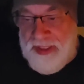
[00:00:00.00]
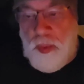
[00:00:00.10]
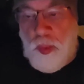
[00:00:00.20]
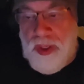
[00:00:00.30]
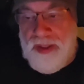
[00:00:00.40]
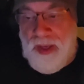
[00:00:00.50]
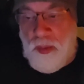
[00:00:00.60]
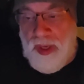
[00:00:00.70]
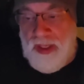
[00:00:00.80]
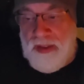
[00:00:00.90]
didn't work
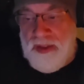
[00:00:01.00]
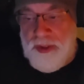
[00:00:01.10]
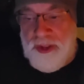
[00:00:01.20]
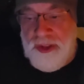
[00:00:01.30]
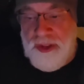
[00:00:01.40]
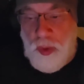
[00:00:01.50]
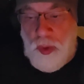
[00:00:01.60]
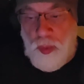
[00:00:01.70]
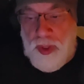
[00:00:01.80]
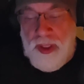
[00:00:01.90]
that way, so I just
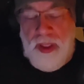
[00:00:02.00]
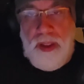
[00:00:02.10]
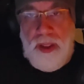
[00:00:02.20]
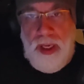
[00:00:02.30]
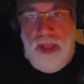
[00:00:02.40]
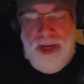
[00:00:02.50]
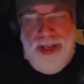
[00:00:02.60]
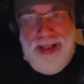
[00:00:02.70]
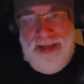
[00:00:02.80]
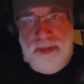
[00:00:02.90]
stole one, and
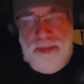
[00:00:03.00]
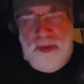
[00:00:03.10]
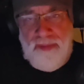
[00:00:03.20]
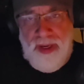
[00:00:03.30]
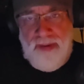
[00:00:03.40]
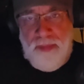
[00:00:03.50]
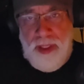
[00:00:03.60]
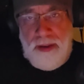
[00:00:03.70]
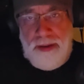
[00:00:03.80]
then I asked Him to forgive me.